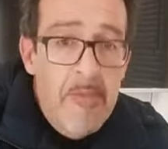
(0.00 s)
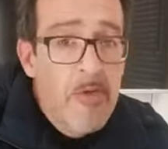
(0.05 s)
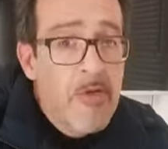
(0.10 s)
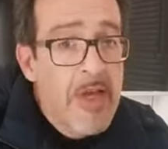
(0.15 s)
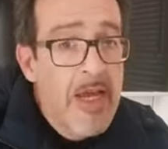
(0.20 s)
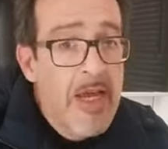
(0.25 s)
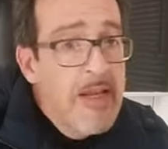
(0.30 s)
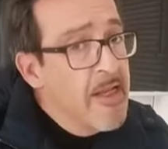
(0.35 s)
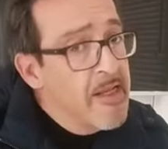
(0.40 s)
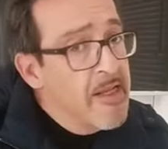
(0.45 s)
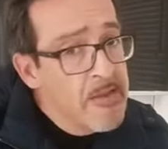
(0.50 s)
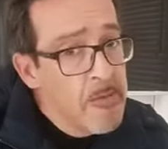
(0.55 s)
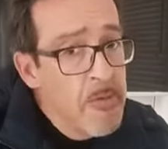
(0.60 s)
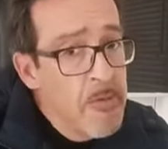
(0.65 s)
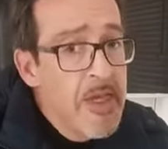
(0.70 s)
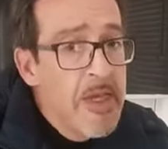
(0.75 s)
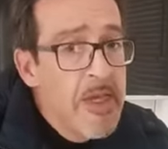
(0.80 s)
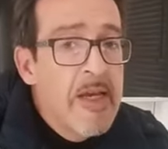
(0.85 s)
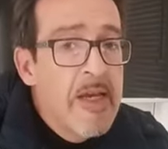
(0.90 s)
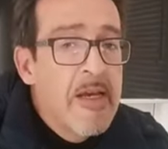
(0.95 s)
Okay, next
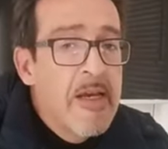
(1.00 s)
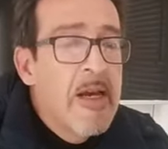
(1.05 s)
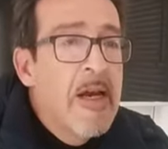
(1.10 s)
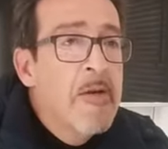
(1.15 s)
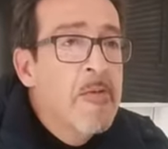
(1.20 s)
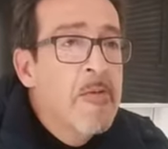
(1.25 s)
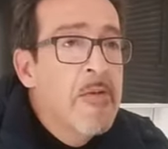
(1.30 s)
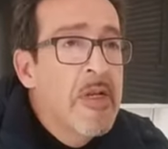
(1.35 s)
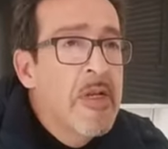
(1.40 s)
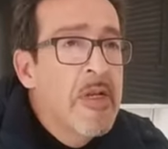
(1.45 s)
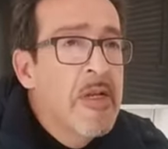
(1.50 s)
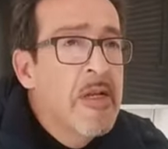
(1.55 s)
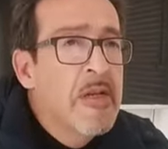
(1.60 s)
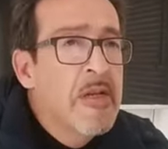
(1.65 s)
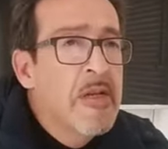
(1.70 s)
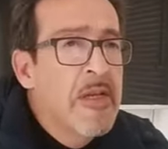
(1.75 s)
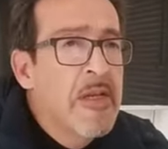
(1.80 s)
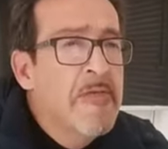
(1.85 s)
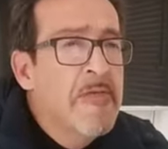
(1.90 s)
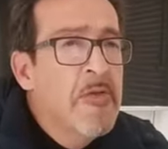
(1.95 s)
week I will
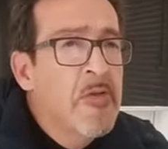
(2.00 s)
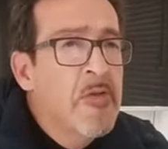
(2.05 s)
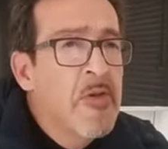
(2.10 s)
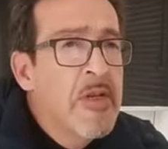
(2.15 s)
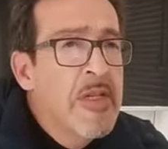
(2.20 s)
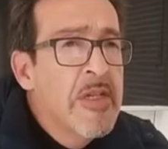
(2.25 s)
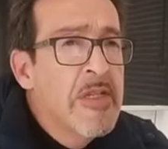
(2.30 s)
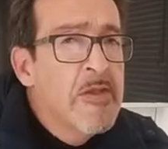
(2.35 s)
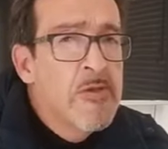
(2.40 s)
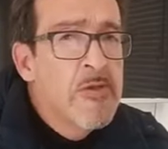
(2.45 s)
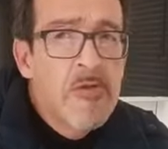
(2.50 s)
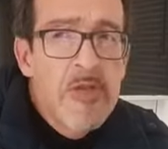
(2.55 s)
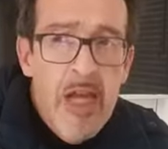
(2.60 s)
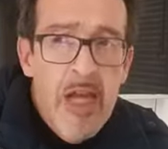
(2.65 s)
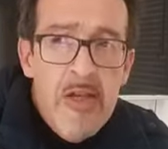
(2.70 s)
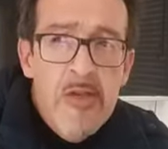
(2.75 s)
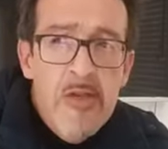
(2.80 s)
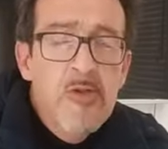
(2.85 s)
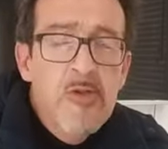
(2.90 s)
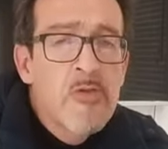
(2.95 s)
give you an
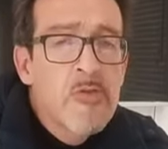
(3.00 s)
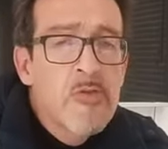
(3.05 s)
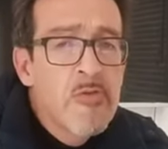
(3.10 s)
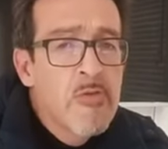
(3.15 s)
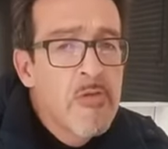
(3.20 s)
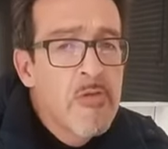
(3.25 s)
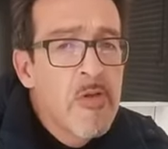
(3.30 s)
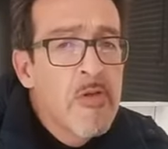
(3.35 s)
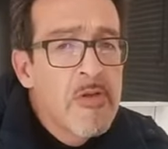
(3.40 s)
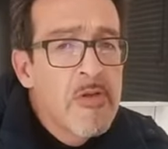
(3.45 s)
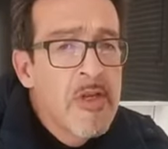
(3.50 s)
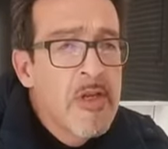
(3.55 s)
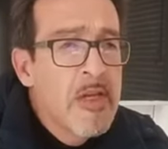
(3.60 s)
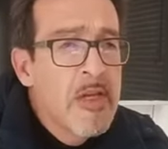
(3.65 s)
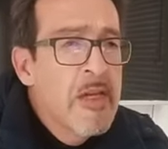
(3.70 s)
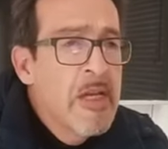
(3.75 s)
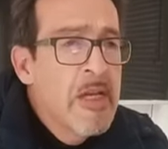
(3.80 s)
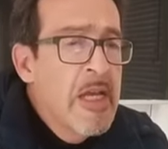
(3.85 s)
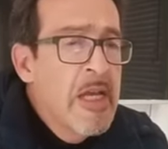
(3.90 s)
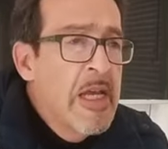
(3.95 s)
introduction to all the
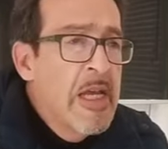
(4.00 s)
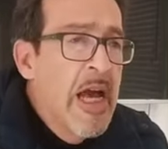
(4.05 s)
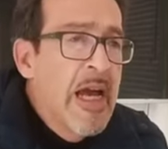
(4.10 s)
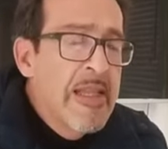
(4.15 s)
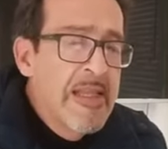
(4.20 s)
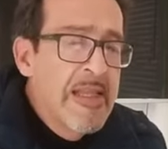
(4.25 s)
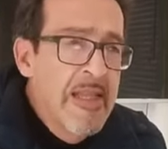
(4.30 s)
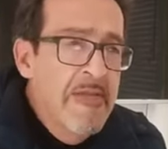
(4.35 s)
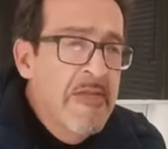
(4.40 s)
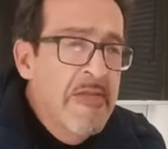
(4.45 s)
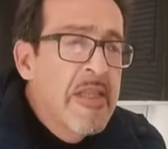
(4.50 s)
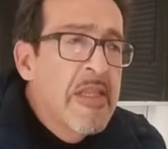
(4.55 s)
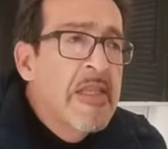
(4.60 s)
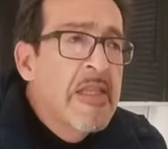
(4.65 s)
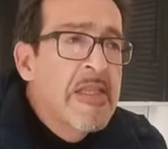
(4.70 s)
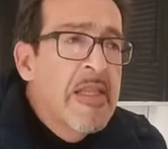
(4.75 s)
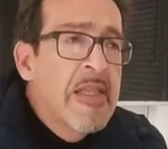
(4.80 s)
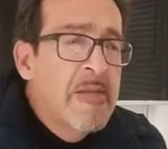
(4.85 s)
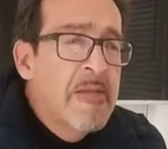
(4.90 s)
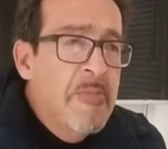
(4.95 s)

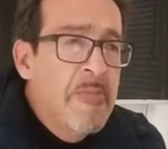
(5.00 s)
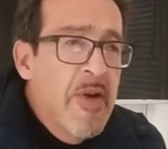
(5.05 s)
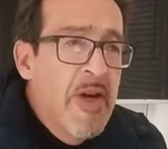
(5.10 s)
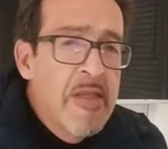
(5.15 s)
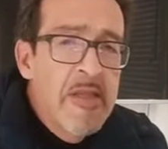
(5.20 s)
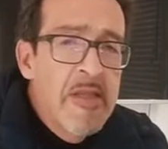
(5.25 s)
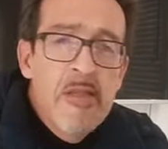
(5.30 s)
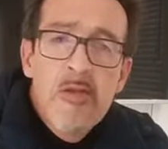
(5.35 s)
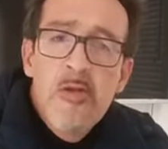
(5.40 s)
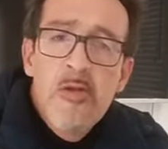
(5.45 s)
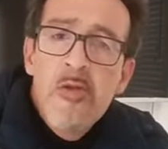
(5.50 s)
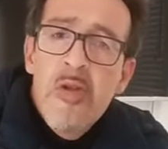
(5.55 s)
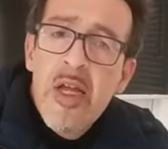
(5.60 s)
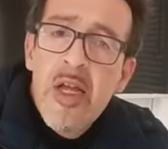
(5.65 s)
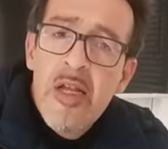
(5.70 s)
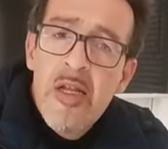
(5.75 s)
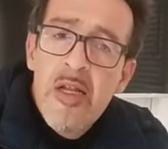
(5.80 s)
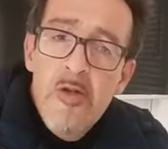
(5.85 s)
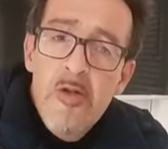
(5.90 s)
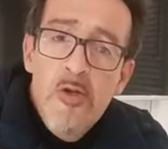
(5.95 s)
activities and parties you
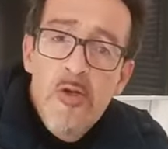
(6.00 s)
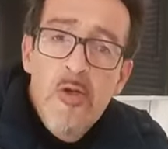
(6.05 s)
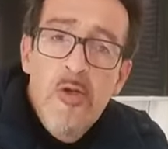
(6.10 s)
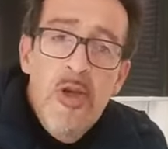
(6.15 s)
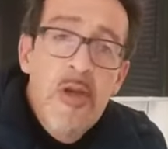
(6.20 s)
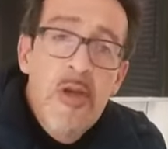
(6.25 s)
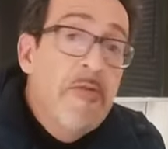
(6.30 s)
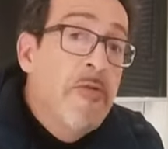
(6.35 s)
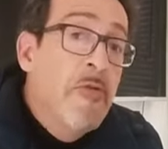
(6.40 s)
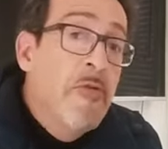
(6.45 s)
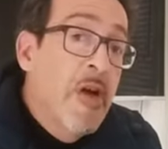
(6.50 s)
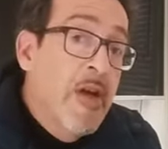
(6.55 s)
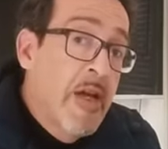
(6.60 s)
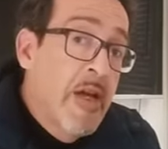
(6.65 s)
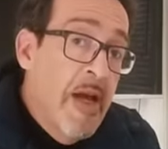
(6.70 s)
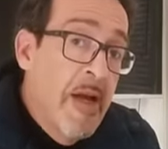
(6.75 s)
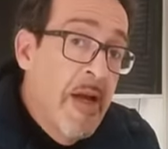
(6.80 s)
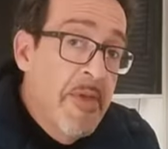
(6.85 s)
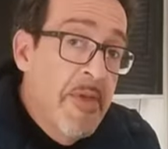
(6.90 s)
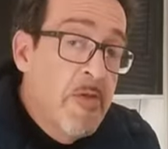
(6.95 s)
can enjoy if you are
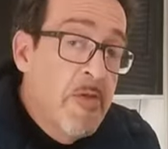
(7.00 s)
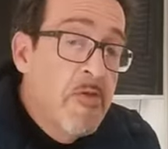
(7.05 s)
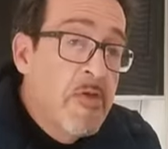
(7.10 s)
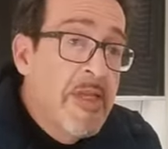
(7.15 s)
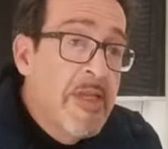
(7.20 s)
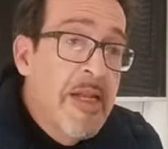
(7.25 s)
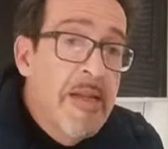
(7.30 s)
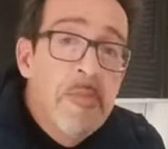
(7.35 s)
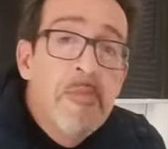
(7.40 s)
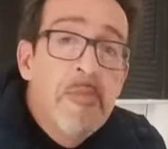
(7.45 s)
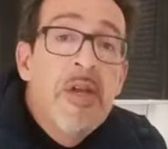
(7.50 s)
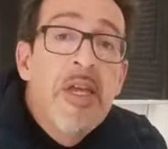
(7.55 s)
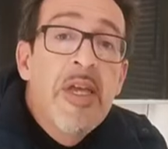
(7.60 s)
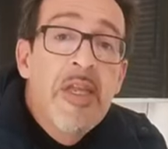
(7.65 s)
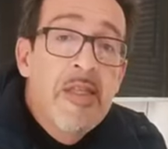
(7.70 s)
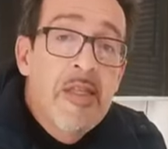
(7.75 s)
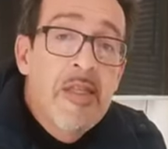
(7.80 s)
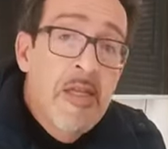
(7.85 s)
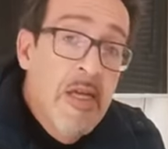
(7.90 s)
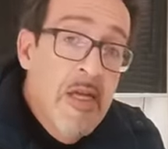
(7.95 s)
coming to
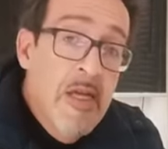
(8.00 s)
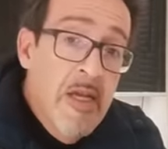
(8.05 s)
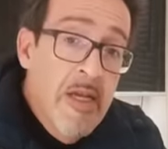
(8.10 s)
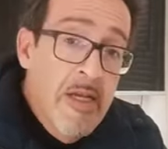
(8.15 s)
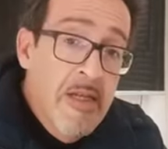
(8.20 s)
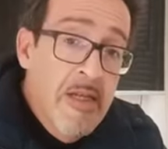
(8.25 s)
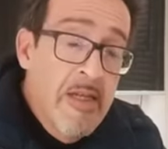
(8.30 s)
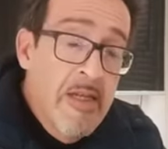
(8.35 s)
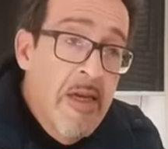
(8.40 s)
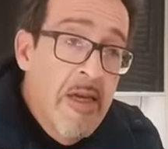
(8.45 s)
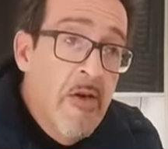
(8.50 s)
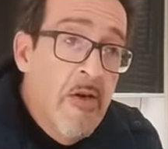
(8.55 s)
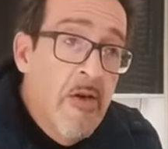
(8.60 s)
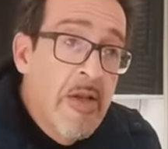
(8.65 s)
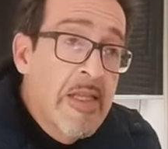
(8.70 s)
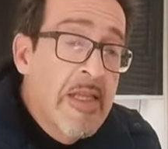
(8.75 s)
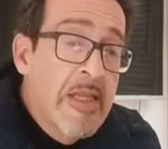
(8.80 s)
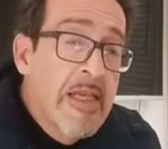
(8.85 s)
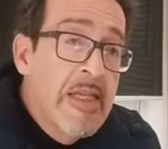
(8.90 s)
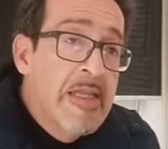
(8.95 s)
celebrate the
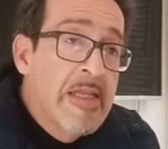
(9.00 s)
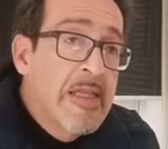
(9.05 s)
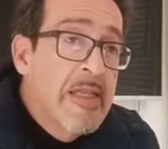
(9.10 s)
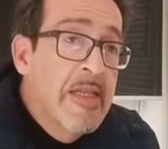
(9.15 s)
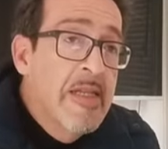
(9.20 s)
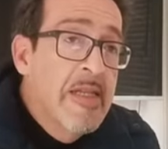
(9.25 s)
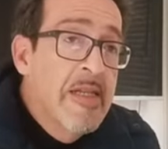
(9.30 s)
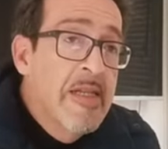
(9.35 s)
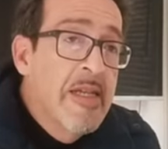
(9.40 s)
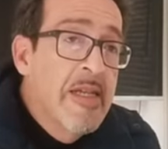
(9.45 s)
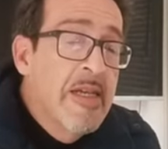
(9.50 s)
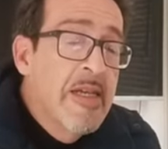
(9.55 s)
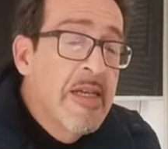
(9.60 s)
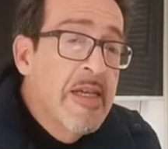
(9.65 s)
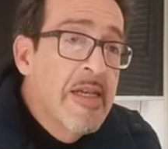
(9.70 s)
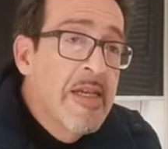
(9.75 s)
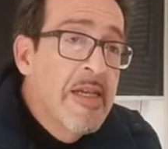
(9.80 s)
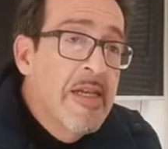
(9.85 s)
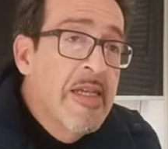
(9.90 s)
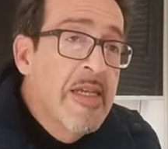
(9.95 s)
holidays
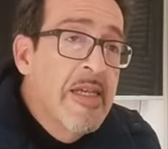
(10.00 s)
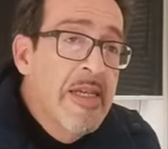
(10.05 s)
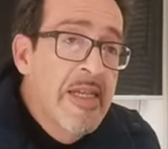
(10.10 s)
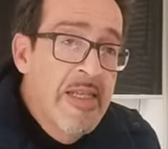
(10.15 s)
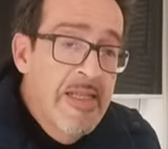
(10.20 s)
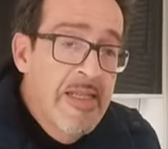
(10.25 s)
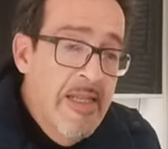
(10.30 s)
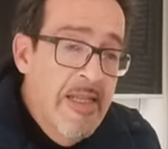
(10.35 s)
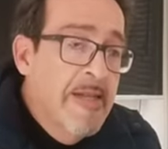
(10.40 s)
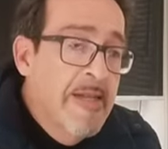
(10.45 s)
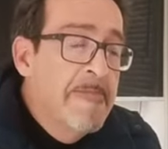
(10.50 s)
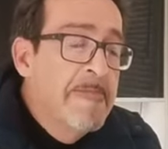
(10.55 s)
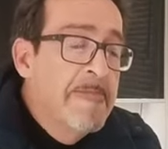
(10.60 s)
in Italy.